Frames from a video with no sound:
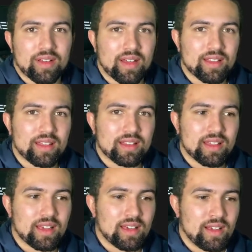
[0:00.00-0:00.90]
I think
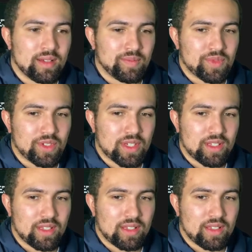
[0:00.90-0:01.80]
that you
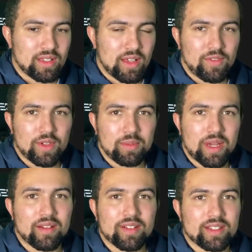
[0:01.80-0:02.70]
can, if your
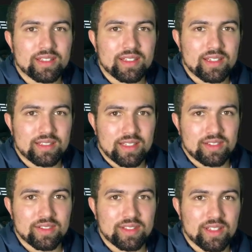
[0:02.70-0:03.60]
background isn't as
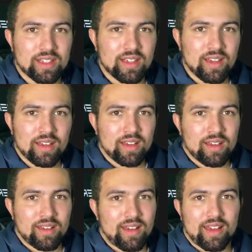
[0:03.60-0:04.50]
interesting
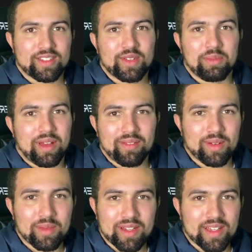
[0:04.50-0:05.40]
as your
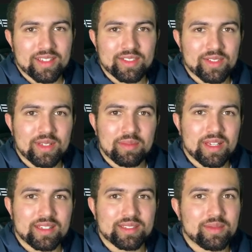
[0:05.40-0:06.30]
bedroom, I guess you can make
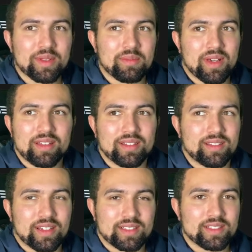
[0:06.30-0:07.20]
it something better,
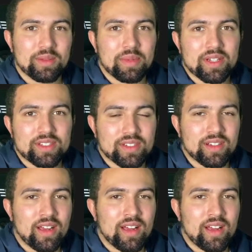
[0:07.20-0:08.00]
like just a picture.